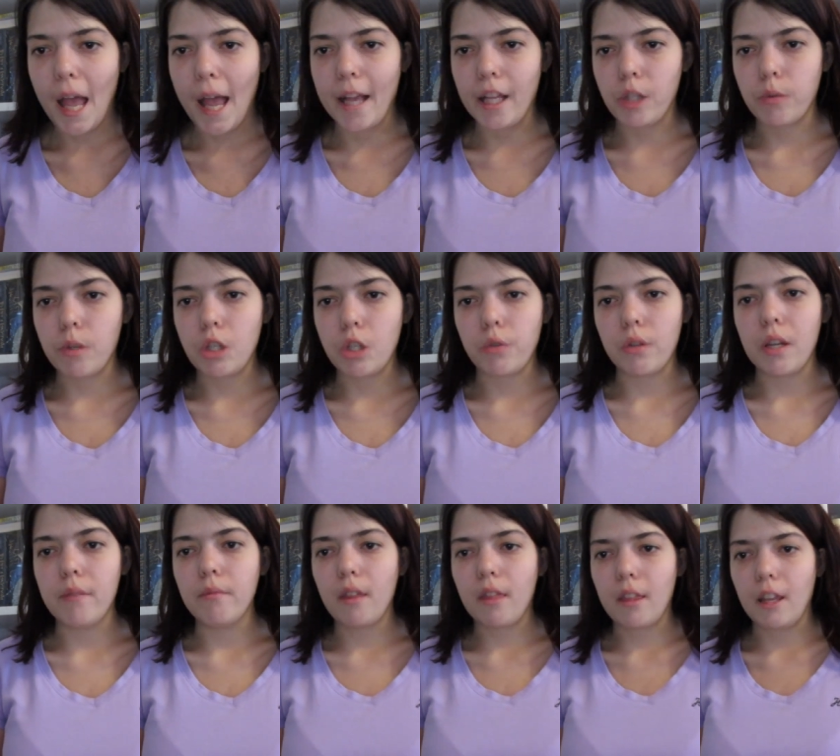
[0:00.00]
As we
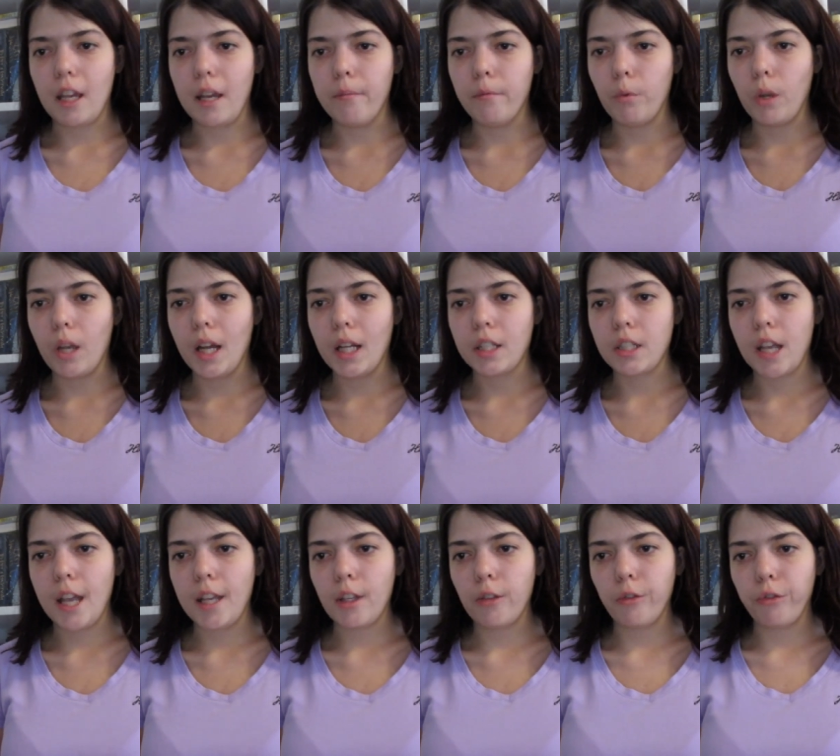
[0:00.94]
dream with him, we are
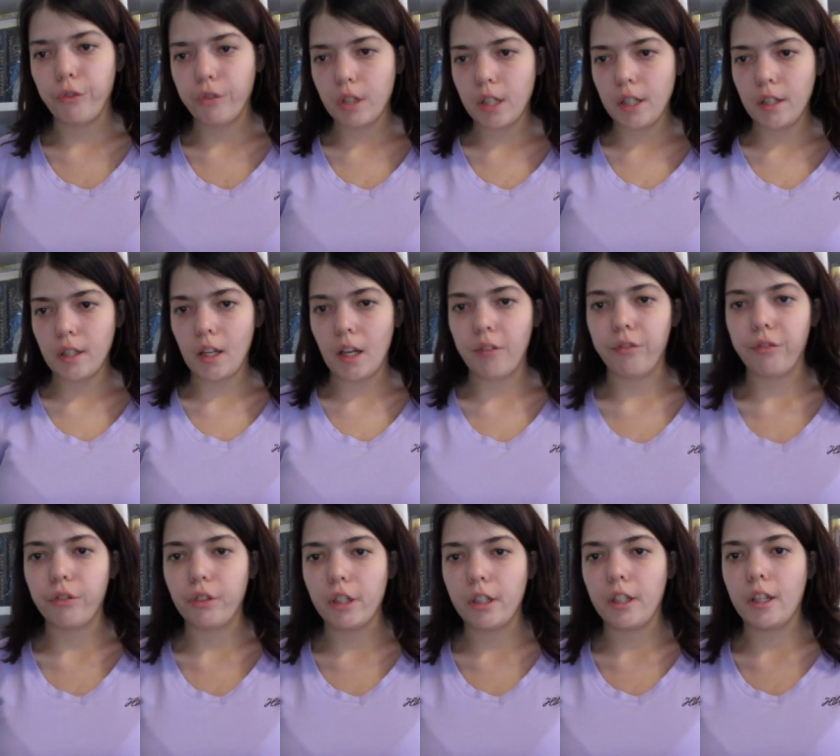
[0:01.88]
taken further
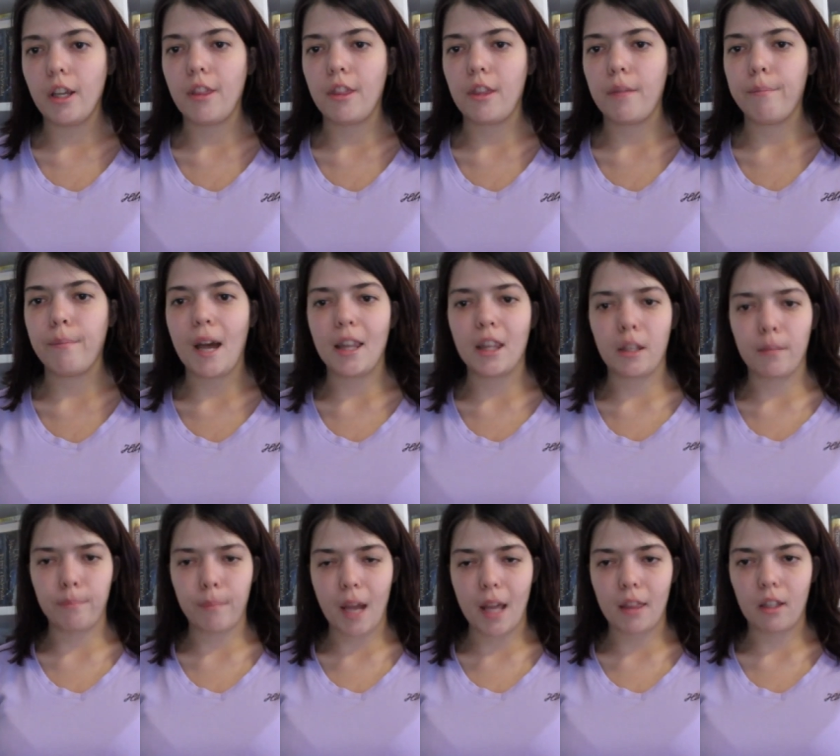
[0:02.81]
and further into
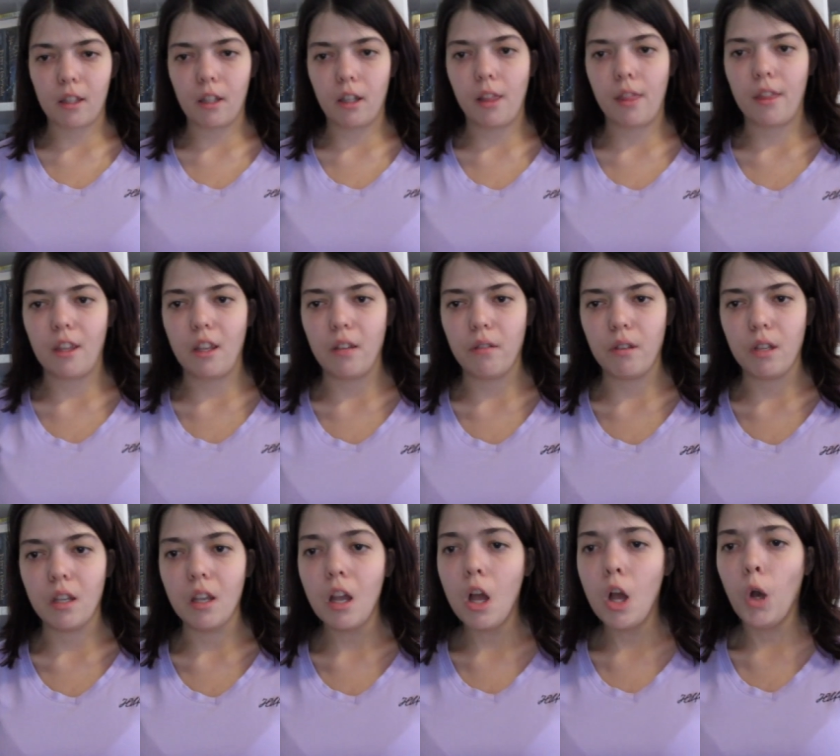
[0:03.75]
mathematical
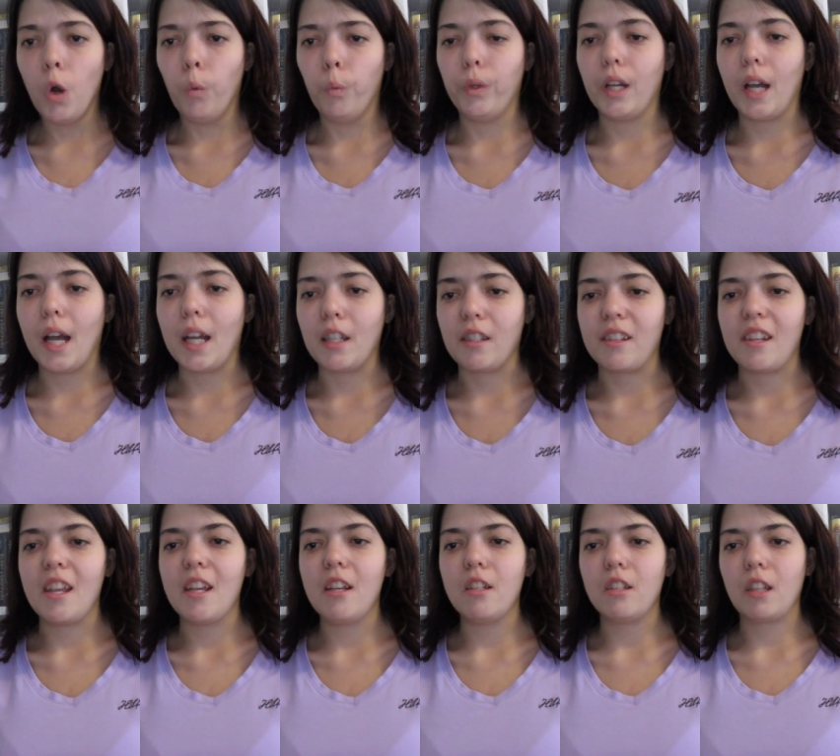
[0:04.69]
theory, where
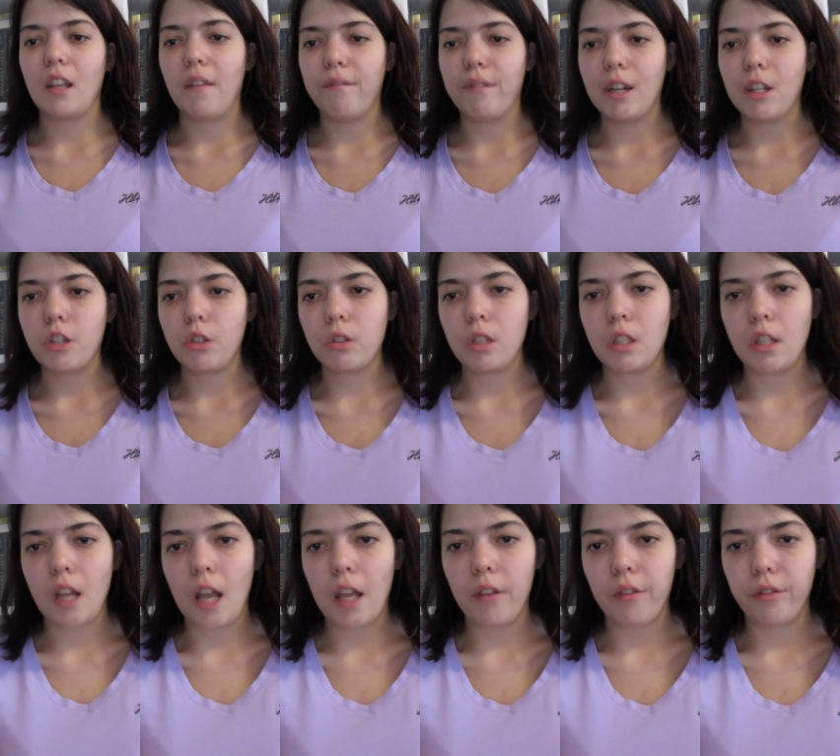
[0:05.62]
ideas eventually
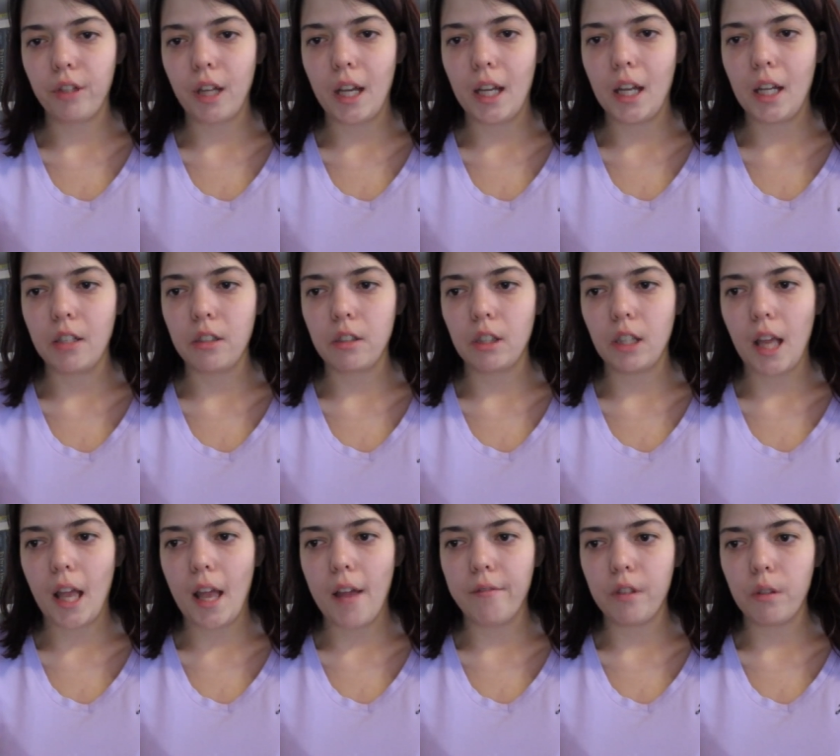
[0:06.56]
take flight
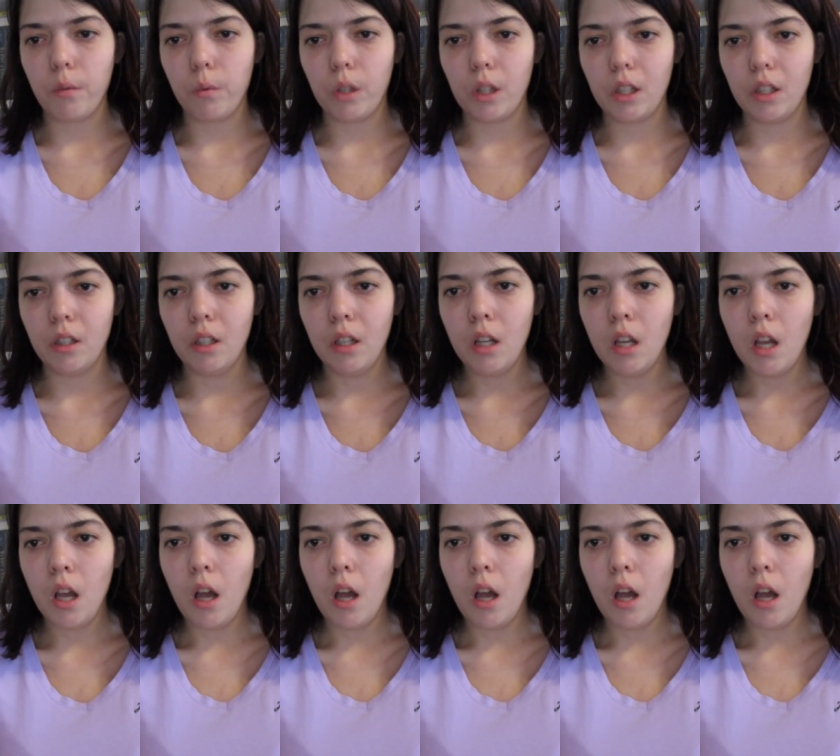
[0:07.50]
until everyone,